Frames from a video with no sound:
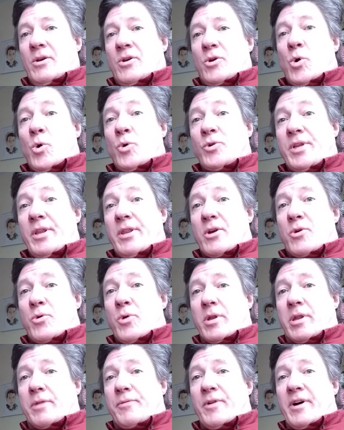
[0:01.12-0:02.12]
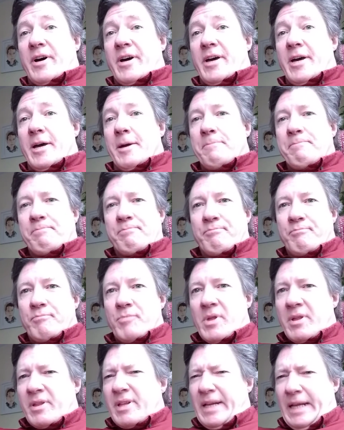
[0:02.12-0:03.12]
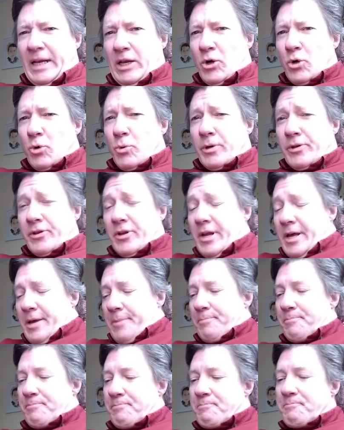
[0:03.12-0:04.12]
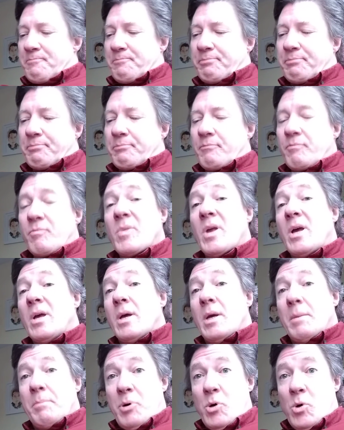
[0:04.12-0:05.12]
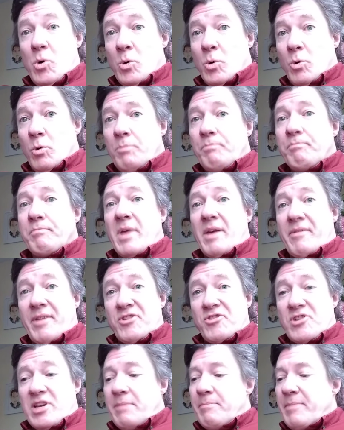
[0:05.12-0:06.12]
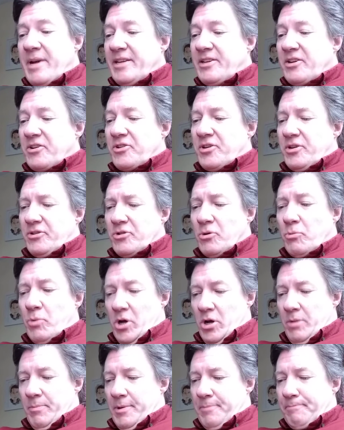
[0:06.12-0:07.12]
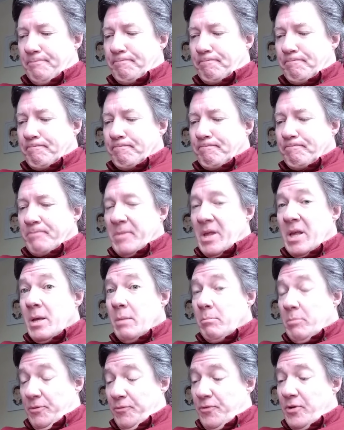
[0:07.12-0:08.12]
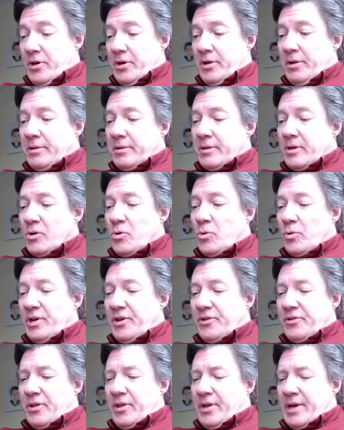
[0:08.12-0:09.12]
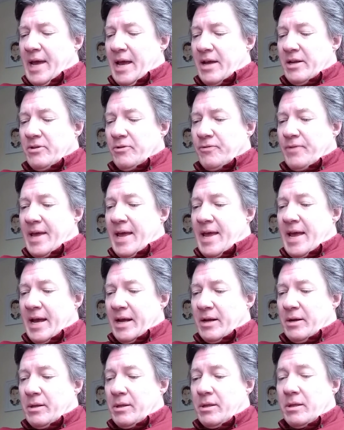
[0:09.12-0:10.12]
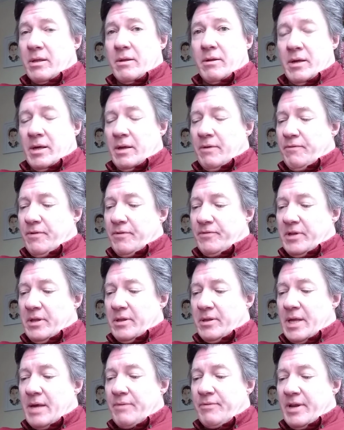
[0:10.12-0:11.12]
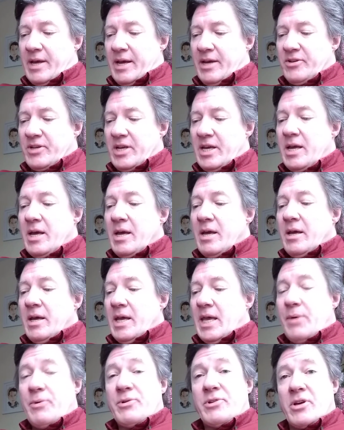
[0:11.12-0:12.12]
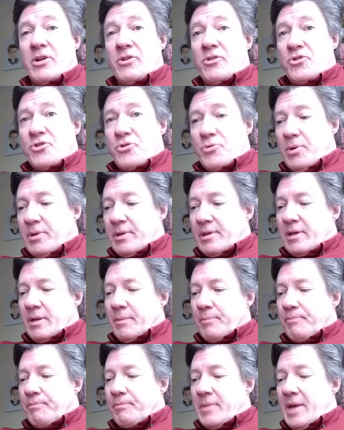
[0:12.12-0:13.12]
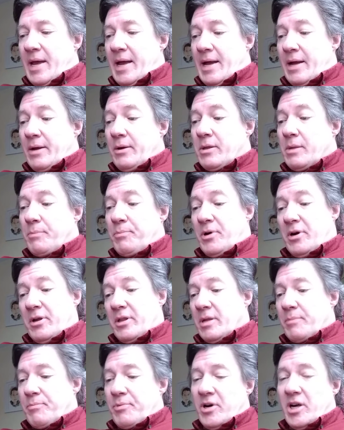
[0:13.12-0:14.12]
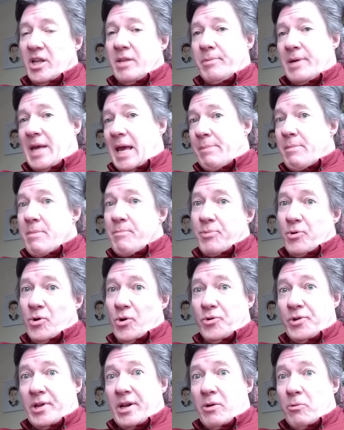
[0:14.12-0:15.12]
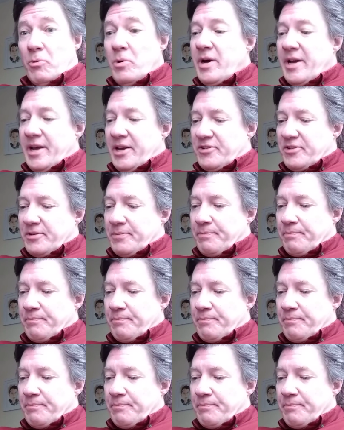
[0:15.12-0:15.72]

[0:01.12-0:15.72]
Caught in the crossfire. Slightly longer one today. Paul eventually made it to Rome. But first, according to the account of Acts, in 57 AD, he returned to Jerusalem and, surprise, surprise, became embroiled in a riot.